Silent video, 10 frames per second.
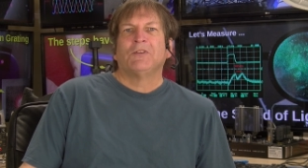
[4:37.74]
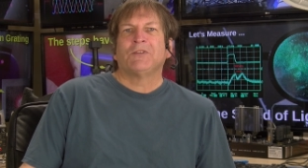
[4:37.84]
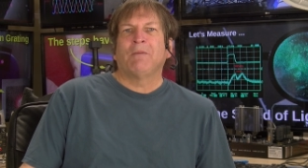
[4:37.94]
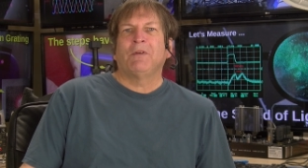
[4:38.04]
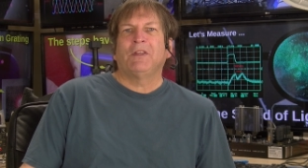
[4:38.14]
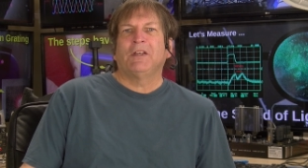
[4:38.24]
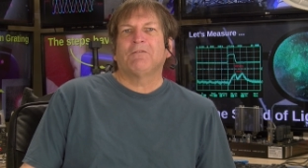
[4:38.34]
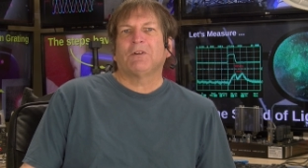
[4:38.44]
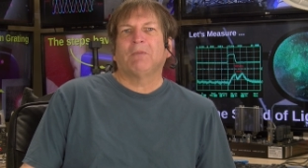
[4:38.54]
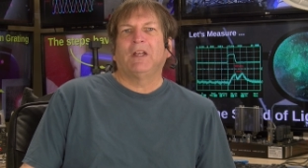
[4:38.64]
Some of the
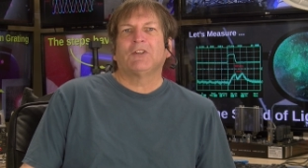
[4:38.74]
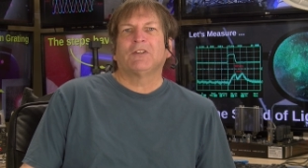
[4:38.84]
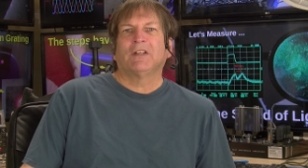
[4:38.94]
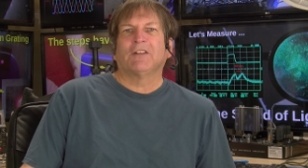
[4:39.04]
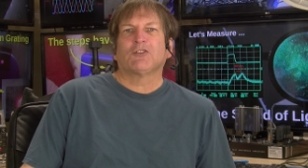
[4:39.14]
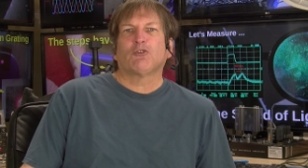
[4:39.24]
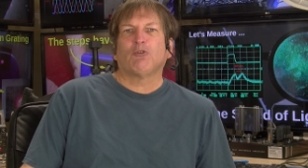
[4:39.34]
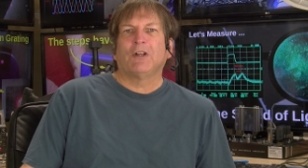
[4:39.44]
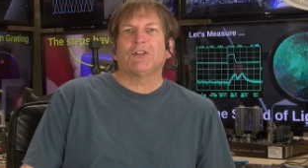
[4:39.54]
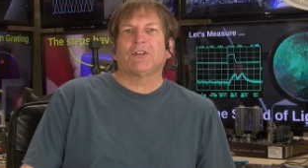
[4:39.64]
information gets
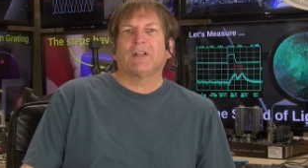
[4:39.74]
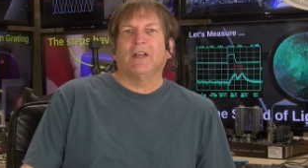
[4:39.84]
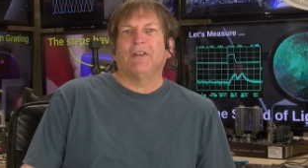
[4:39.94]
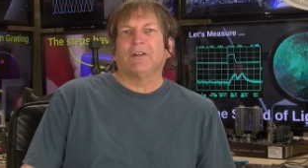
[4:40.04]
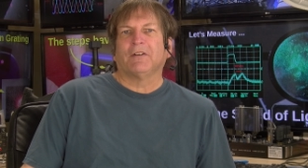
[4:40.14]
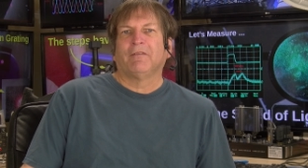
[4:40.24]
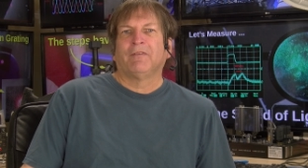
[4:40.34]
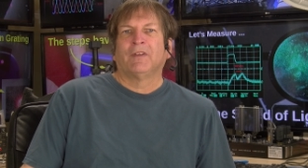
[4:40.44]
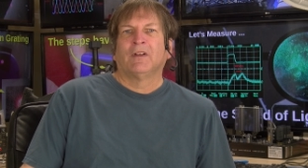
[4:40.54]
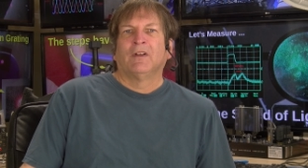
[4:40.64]
crunched together.
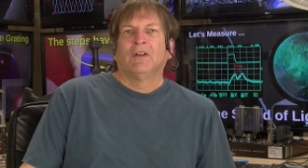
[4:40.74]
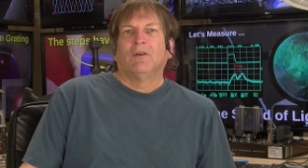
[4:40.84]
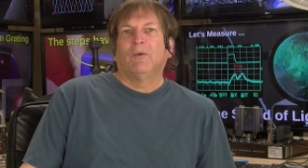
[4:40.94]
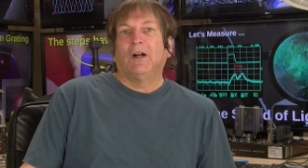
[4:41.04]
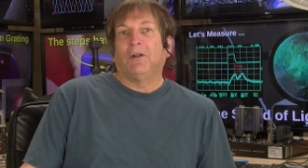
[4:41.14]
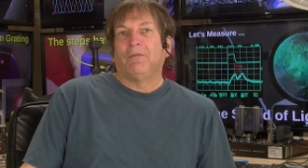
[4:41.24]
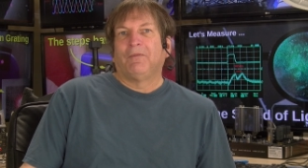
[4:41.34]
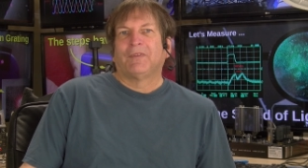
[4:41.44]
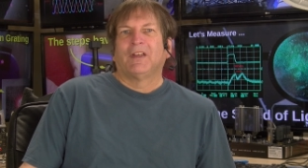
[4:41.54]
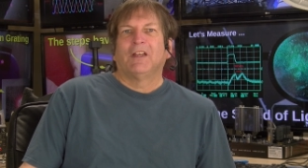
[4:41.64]
Well,
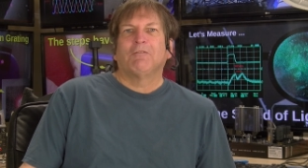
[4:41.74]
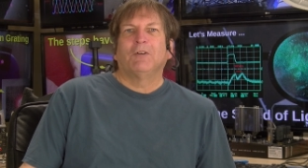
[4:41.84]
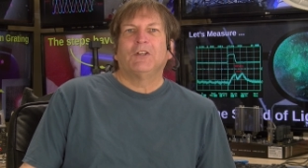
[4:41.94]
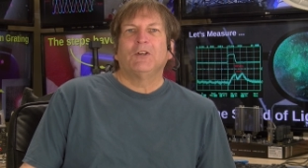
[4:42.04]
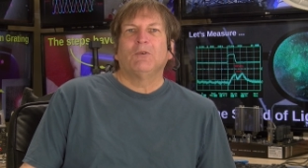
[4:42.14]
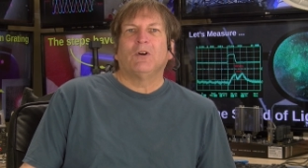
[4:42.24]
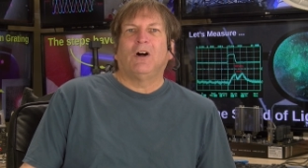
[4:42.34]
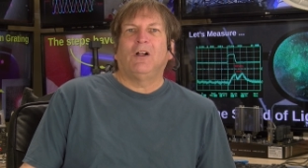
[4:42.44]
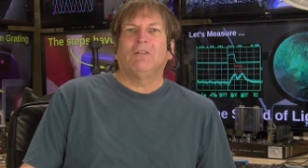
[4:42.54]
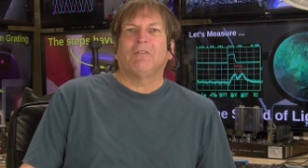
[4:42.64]
if we do
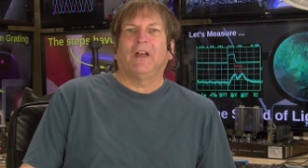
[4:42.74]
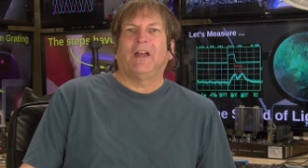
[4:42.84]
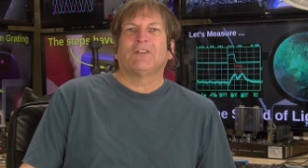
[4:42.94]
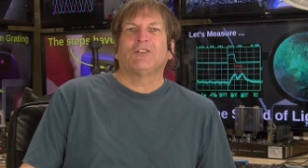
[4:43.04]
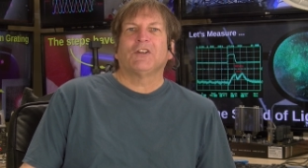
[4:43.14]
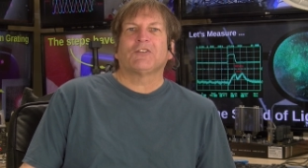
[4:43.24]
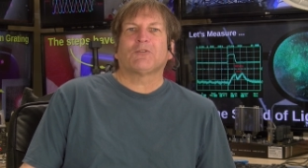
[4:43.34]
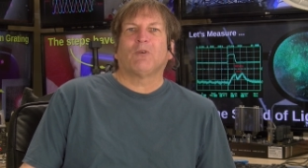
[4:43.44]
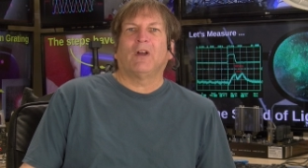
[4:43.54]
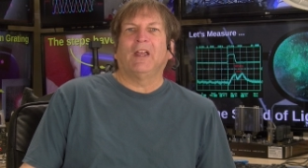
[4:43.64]
all of that
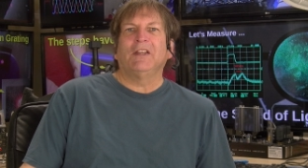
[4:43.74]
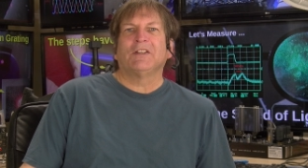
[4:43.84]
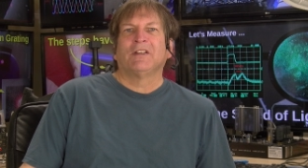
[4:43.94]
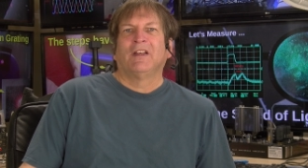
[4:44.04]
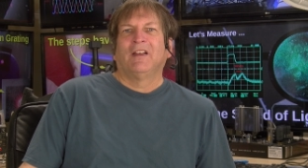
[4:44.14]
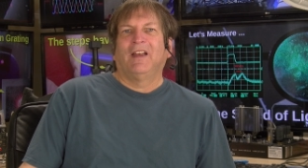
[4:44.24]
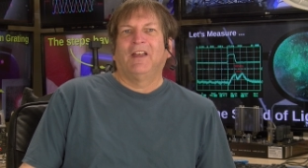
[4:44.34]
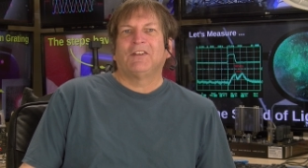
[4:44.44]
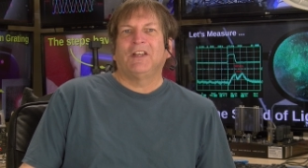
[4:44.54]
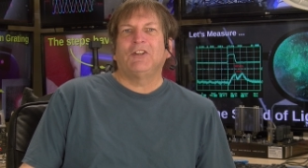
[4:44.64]
just right
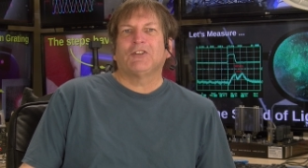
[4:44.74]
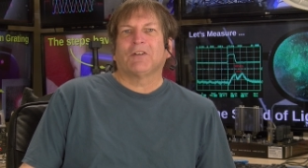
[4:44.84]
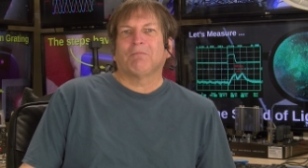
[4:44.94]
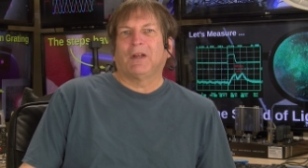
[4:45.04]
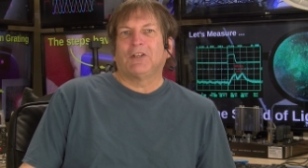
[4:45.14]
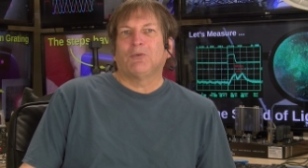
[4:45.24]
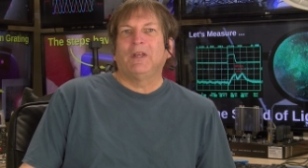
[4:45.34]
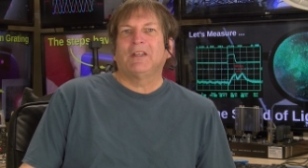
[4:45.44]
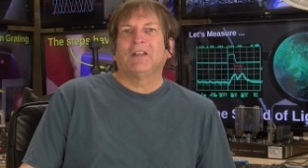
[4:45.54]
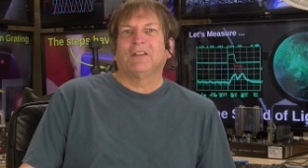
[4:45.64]
and teach it by
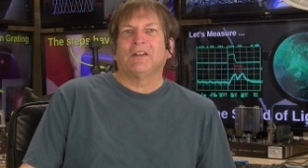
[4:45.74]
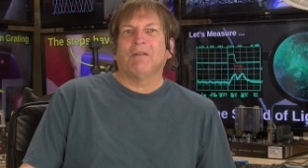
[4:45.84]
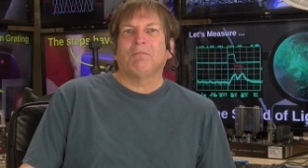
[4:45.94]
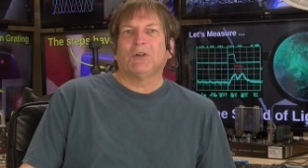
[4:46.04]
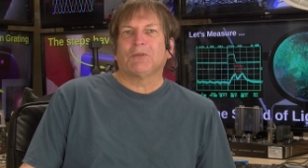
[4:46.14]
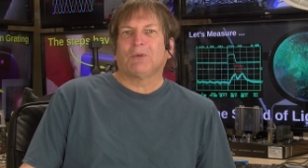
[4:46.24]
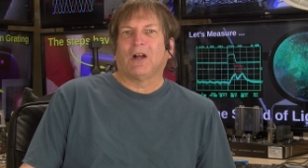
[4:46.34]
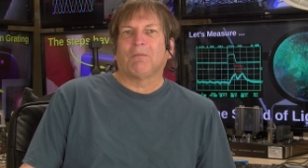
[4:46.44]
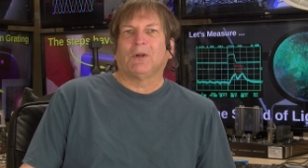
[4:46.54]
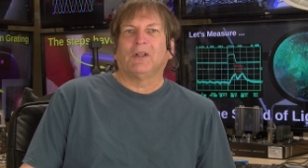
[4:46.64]
tweaking the numbers
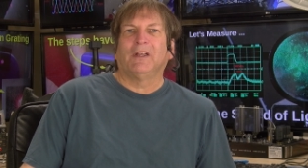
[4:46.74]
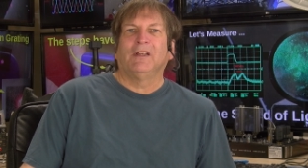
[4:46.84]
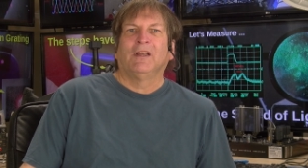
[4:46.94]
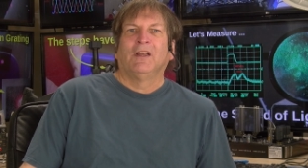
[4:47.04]
properly,